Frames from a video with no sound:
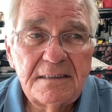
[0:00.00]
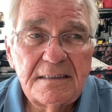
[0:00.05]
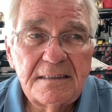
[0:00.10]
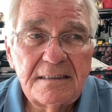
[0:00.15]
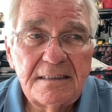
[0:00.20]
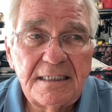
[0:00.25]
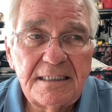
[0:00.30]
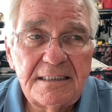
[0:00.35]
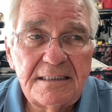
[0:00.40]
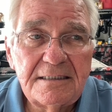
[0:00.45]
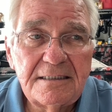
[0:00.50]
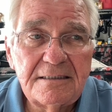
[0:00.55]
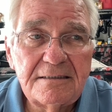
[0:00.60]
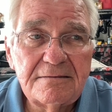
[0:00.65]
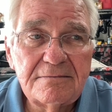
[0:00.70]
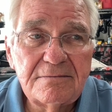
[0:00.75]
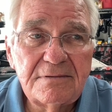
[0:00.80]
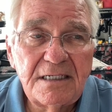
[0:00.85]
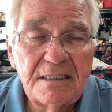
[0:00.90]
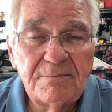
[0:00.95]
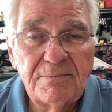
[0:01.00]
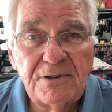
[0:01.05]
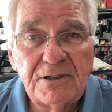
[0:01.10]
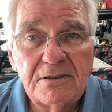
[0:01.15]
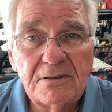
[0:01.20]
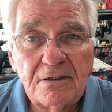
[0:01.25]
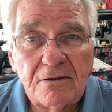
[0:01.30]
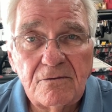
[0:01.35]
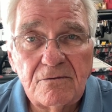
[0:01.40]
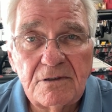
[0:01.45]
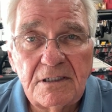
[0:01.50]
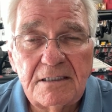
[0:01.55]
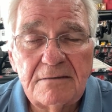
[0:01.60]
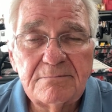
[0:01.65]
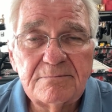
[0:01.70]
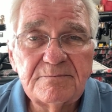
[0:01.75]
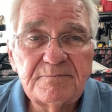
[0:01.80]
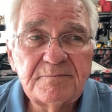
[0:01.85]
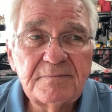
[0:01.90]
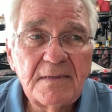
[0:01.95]
They appear to hold
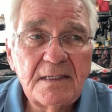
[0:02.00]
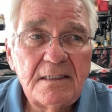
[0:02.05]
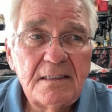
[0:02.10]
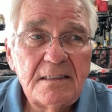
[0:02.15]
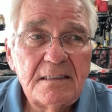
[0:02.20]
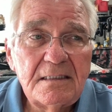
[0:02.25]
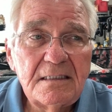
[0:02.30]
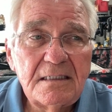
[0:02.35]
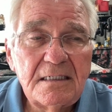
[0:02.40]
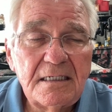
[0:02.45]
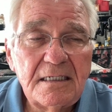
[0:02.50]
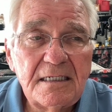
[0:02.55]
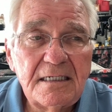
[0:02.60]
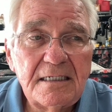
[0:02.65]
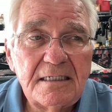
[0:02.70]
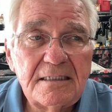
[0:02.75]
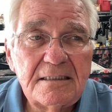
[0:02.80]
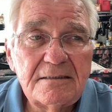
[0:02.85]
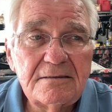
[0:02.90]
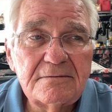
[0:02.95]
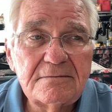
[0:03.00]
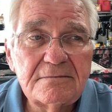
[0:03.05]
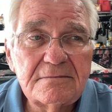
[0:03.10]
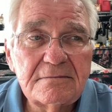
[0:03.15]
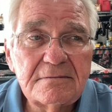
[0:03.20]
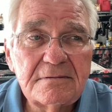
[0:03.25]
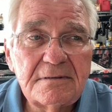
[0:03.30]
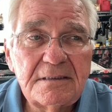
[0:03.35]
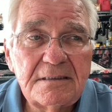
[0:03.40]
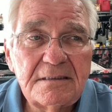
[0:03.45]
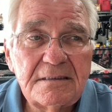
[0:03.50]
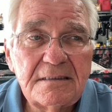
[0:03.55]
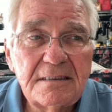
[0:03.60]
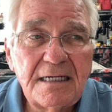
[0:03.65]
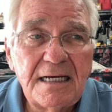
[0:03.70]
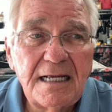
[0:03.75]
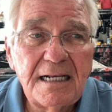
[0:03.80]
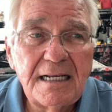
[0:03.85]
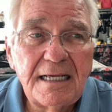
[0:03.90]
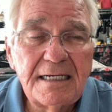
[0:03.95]
up.
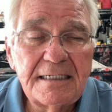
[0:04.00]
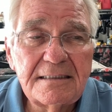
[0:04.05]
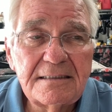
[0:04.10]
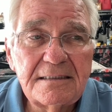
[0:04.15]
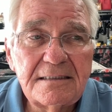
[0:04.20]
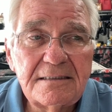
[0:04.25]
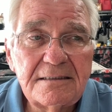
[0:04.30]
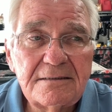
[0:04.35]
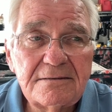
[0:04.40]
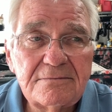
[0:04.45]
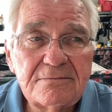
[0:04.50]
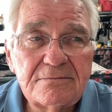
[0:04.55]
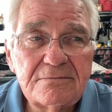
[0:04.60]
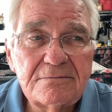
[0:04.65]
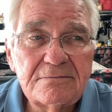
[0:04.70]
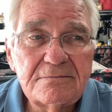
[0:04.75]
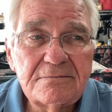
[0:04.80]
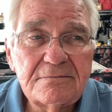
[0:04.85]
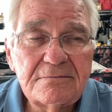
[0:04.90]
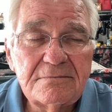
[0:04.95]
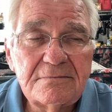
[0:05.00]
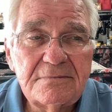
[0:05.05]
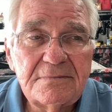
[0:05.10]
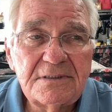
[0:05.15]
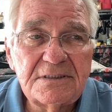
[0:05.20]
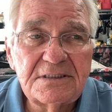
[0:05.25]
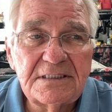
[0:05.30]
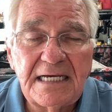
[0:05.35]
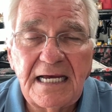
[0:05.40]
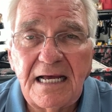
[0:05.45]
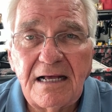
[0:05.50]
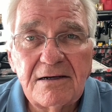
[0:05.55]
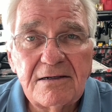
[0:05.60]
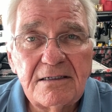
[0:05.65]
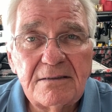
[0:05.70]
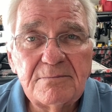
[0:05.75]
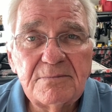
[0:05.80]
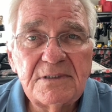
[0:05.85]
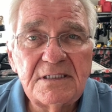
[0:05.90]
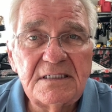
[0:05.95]
I like the style
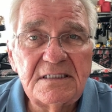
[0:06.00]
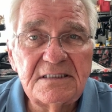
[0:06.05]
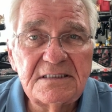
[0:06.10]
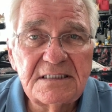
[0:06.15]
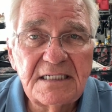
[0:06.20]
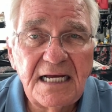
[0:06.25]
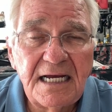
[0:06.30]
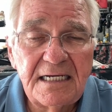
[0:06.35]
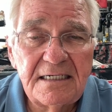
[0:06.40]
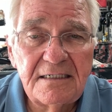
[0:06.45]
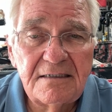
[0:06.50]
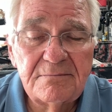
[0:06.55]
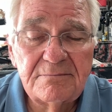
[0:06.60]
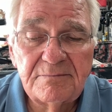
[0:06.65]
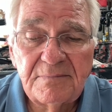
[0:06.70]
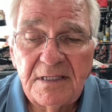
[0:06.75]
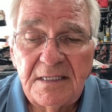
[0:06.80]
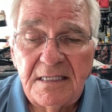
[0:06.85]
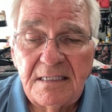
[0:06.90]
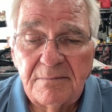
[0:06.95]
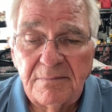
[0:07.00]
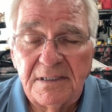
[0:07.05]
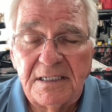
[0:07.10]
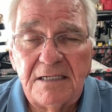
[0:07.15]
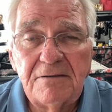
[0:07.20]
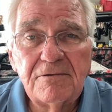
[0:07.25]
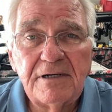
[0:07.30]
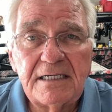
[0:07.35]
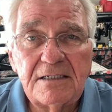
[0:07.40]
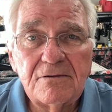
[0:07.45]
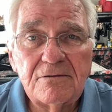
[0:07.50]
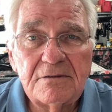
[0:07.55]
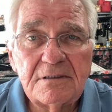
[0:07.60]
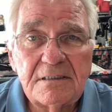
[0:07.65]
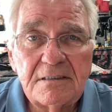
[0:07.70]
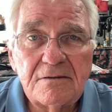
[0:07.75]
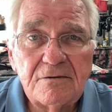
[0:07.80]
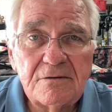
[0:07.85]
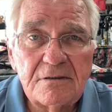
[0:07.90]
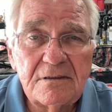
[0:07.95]
of them, the design of them. But anyway, going
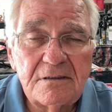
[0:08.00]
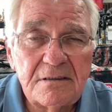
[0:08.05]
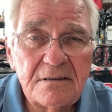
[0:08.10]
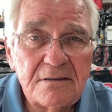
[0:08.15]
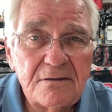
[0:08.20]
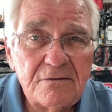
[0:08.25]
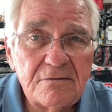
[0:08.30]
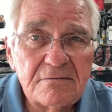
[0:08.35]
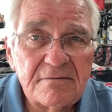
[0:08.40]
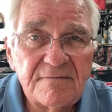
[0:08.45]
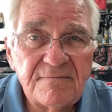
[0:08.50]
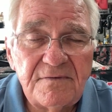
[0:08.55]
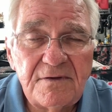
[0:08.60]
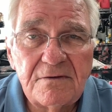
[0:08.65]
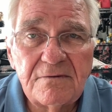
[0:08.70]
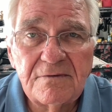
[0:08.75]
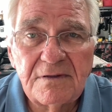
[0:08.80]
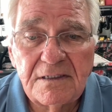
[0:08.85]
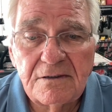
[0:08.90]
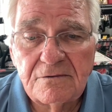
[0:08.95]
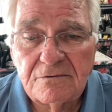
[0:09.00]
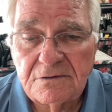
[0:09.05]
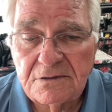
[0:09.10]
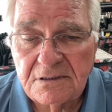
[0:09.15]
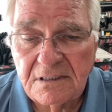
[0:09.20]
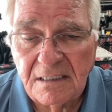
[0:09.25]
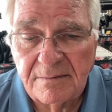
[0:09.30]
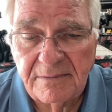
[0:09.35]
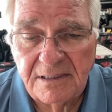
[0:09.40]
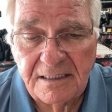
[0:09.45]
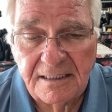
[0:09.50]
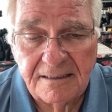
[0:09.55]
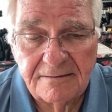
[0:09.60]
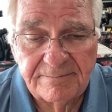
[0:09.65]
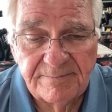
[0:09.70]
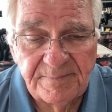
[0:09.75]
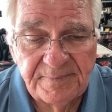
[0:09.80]
to do a review of those coming up.